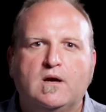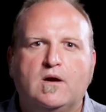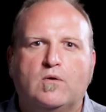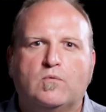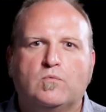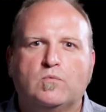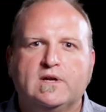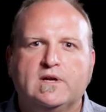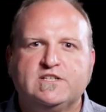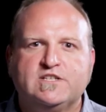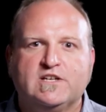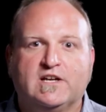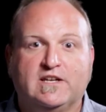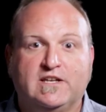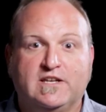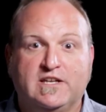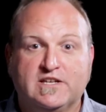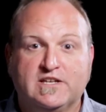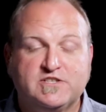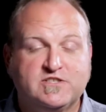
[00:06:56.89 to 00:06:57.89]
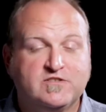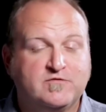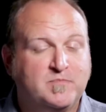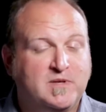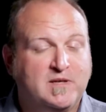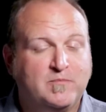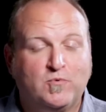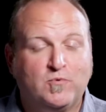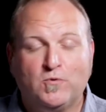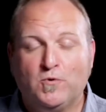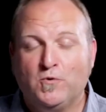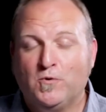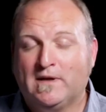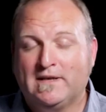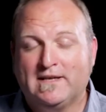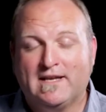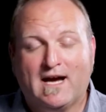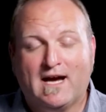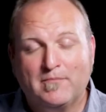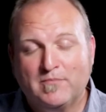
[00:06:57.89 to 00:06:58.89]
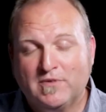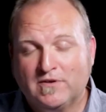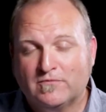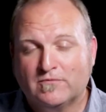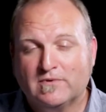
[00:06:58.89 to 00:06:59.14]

reaching a niche of people who had not been